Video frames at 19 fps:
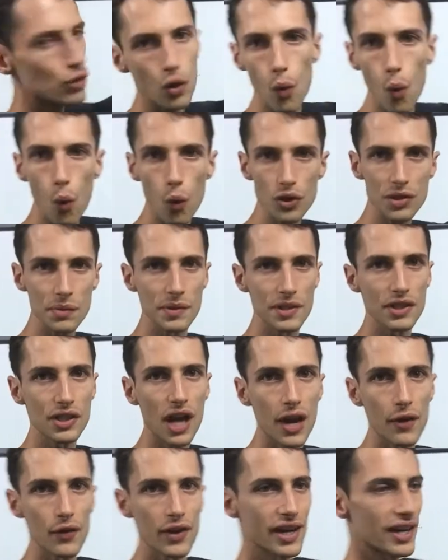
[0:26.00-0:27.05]
are so awesome at
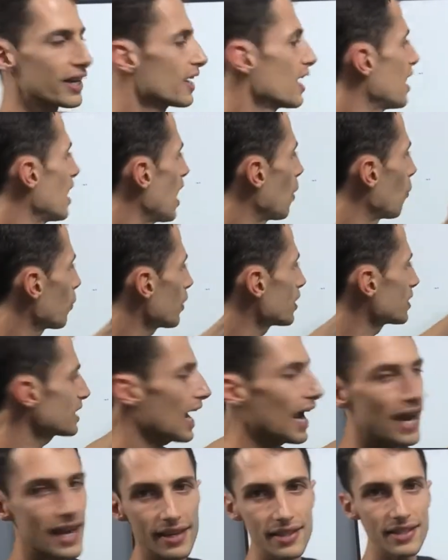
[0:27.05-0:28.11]
sight reading and what it
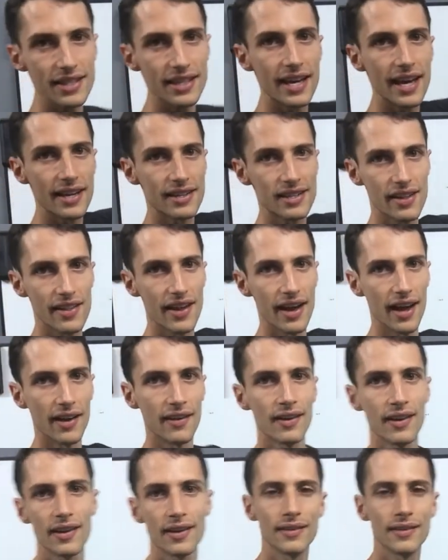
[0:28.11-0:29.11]
takes to get to there.